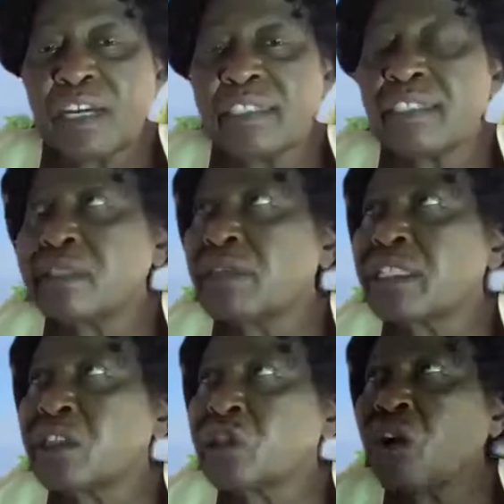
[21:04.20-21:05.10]
of countries, there
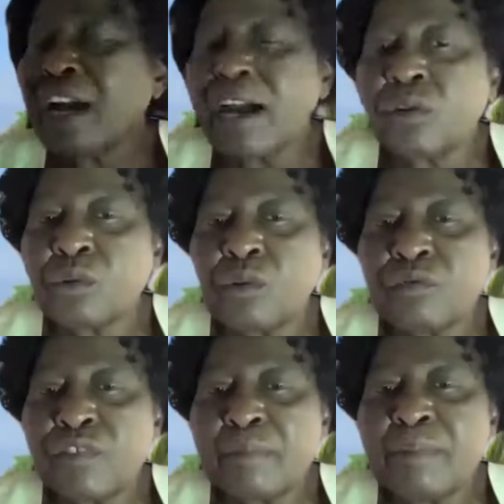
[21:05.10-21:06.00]
was a stock out of
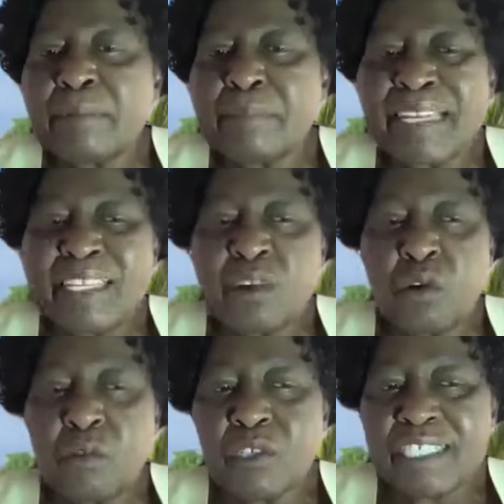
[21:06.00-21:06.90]
family planning
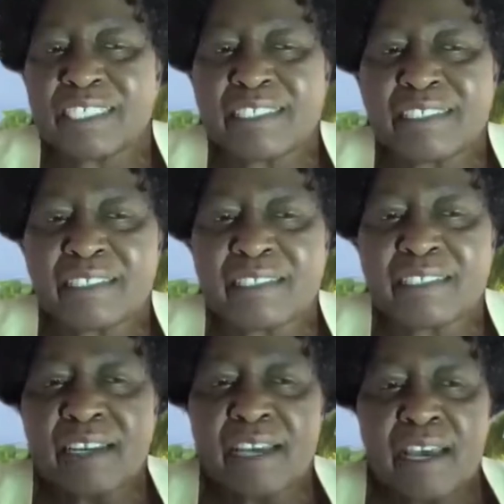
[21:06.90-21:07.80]
commodities.
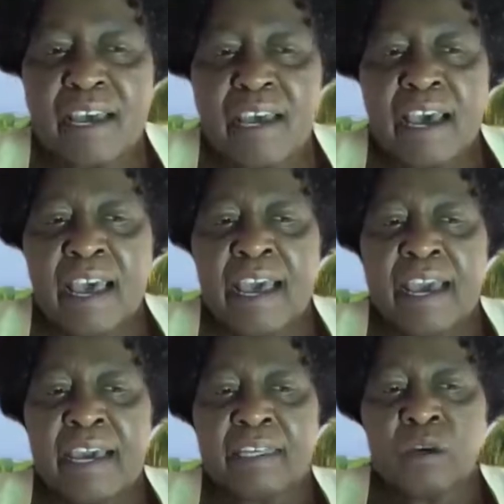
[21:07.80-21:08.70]

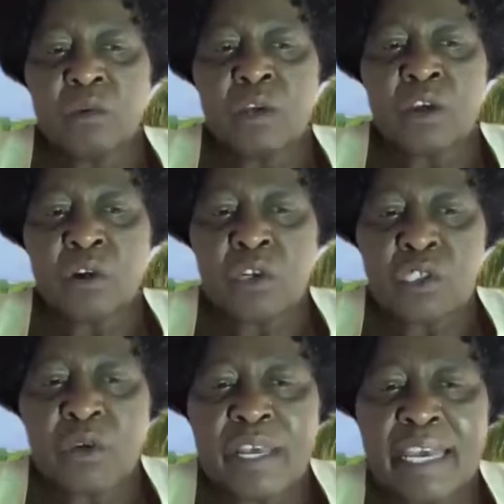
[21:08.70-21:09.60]
And we
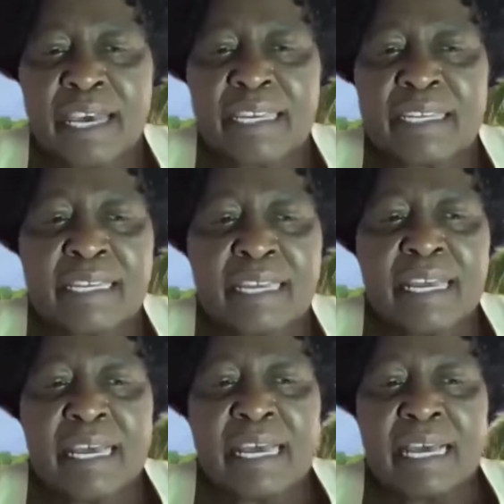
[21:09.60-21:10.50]
also had
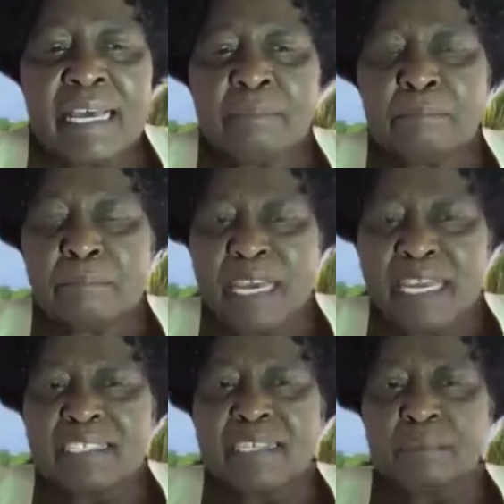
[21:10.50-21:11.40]

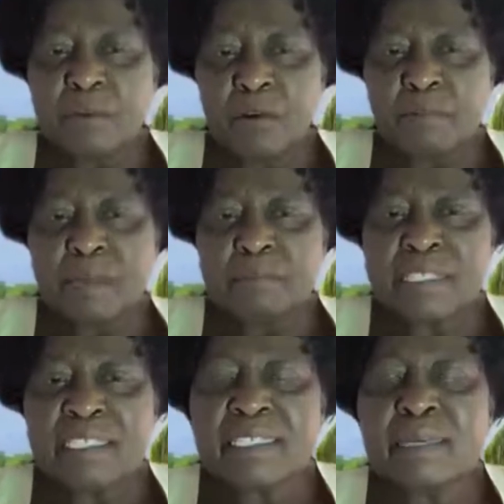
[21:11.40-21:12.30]
major
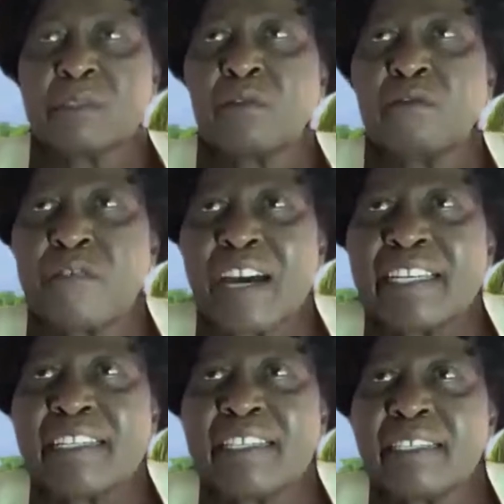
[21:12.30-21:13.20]
problems in terms of
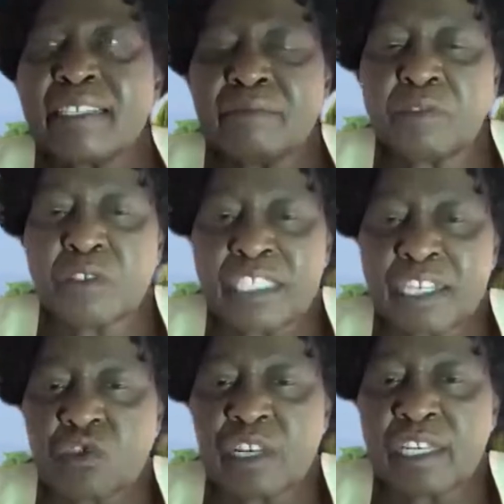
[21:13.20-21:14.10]
funding for
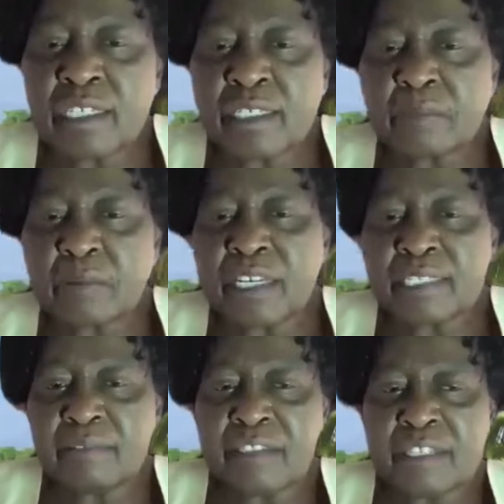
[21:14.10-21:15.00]
sexual and
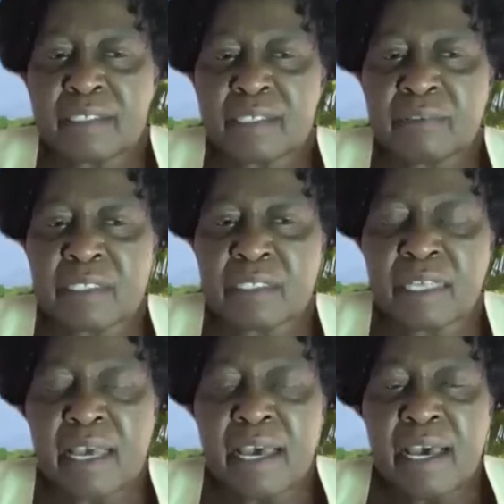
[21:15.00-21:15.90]
reproductive health
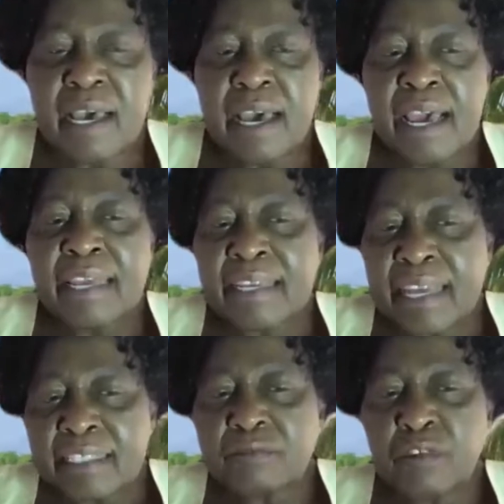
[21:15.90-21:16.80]
services. And
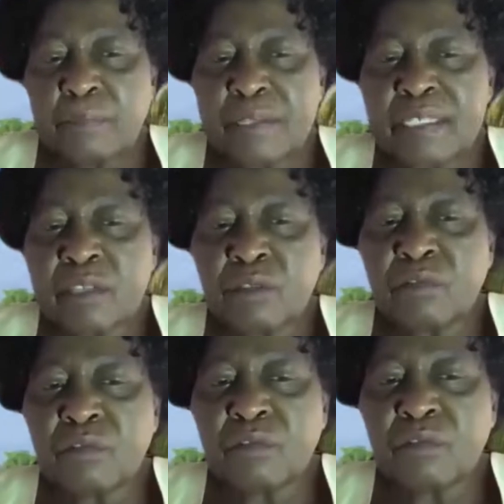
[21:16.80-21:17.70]
94%
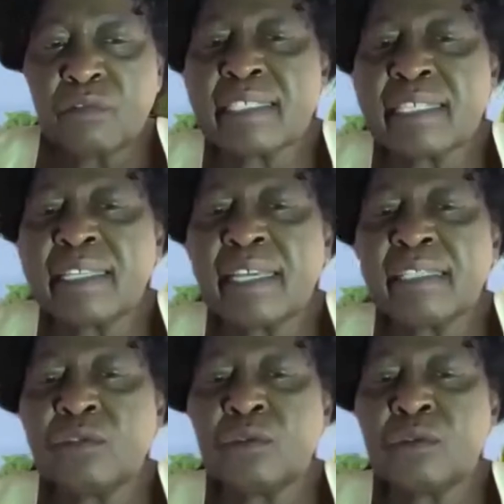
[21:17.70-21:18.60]
of countries said
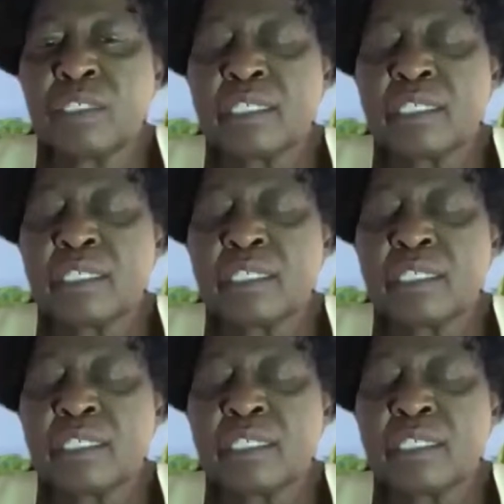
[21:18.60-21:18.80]
that,